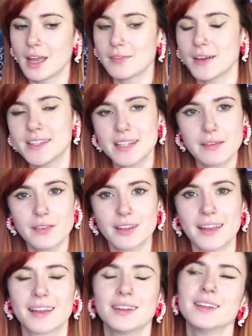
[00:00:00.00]
if I save it,
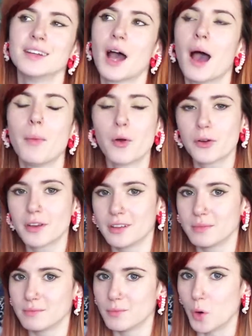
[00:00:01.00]
I'm not good
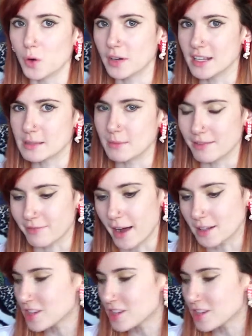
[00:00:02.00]
at organizing my file